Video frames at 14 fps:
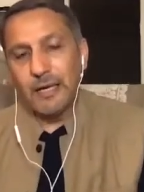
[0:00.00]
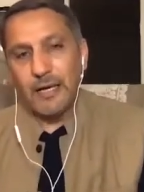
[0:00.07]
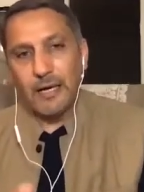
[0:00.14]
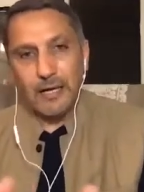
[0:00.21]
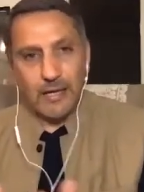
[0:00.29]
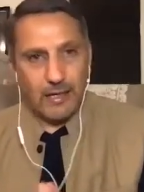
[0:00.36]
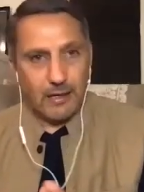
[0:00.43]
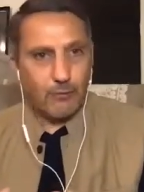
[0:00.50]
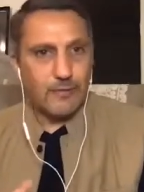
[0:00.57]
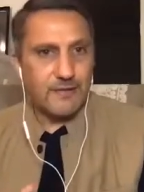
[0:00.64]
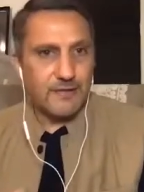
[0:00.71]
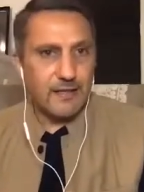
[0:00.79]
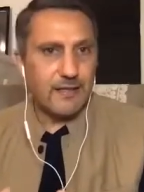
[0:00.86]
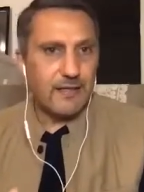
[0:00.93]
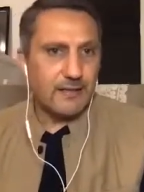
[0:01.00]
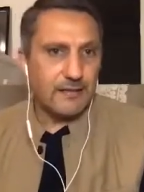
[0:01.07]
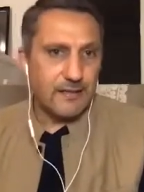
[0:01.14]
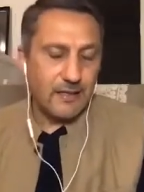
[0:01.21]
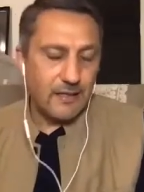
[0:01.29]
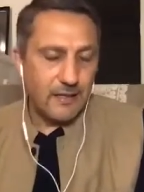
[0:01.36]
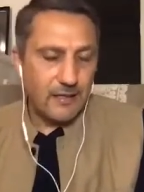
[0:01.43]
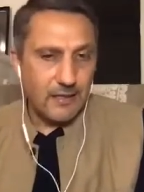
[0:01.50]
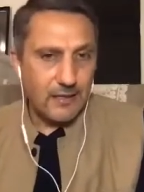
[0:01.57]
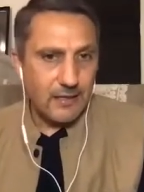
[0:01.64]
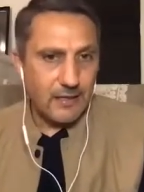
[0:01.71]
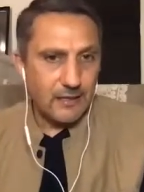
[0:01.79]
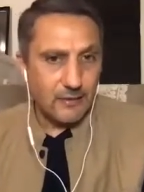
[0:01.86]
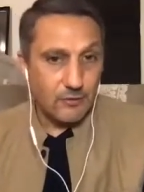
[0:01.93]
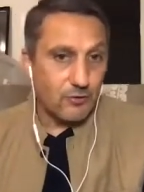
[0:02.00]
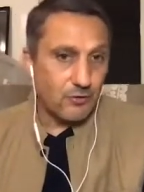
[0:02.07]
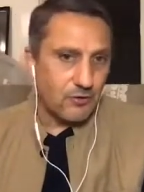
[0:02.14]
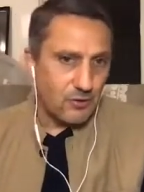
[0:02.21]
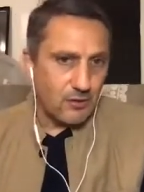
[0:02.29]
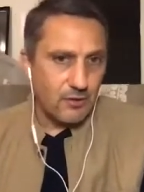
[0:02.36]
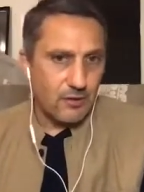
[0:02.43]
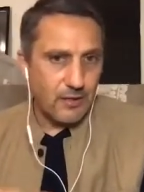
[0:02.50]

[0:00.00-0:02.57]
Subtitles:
I would say that the literature